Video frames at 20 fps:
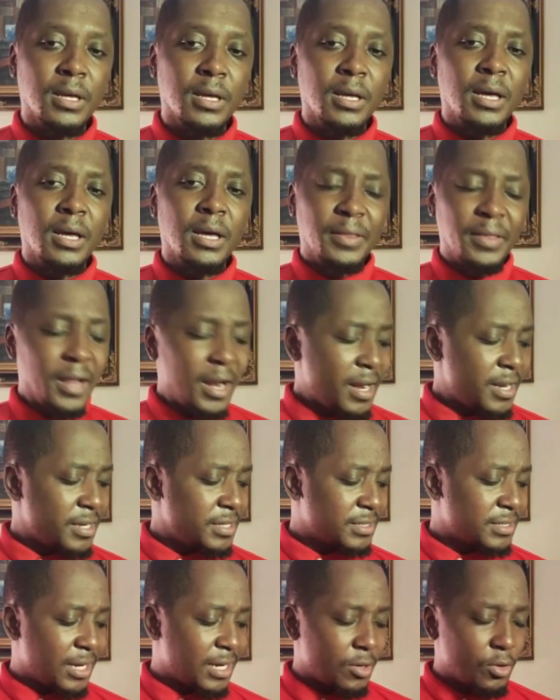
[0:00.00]
There
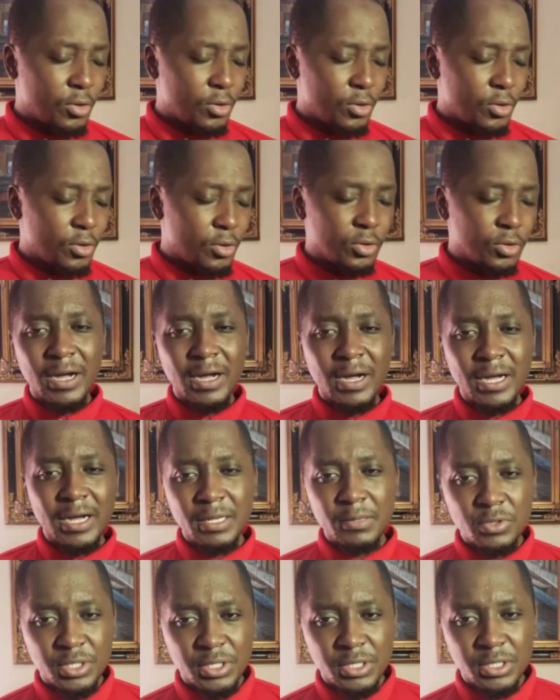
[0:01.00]
is a lot of
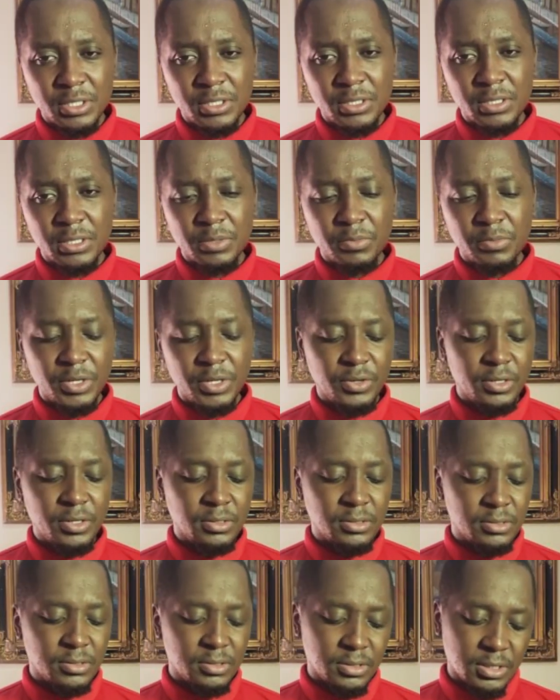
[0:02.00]
animosity between
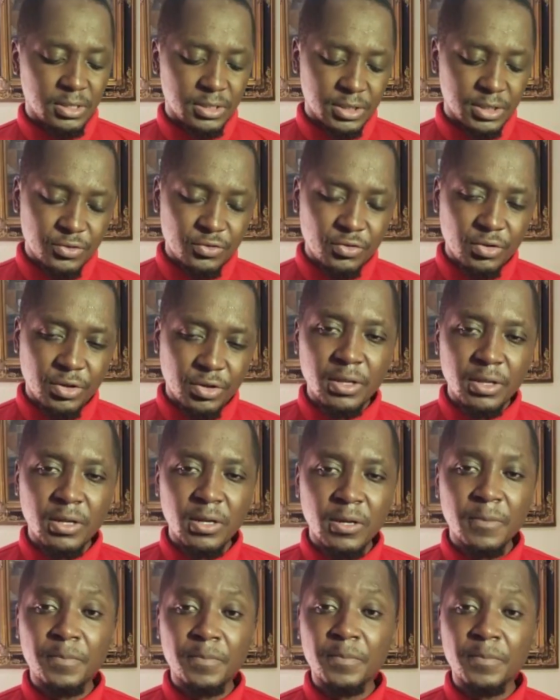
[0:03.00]
the Central
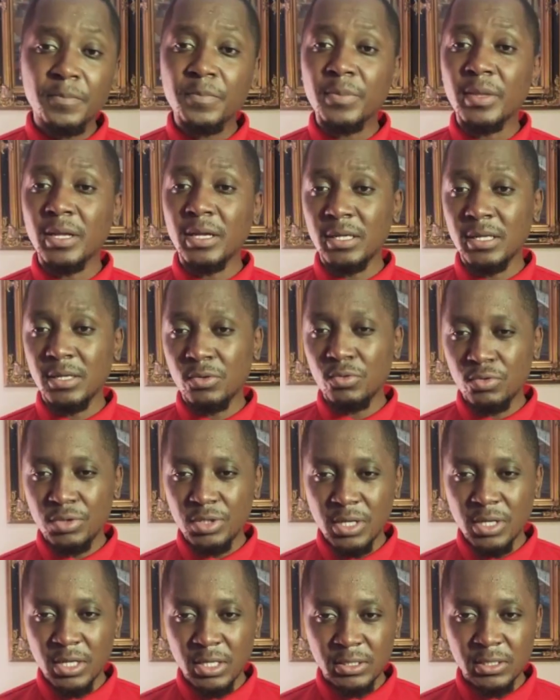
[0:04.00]
Kenya and the Luo
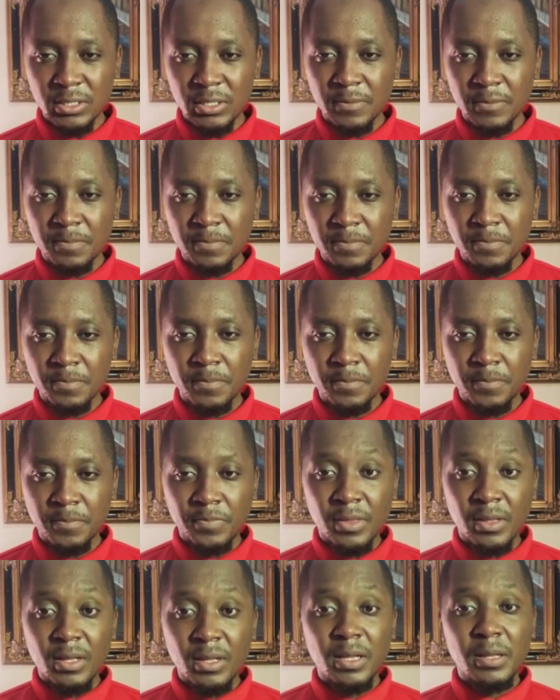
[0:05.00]
Nyanza
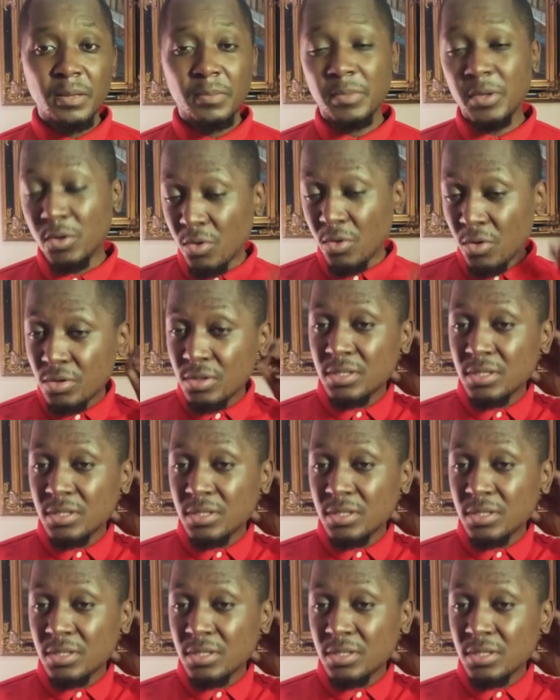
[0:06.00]
because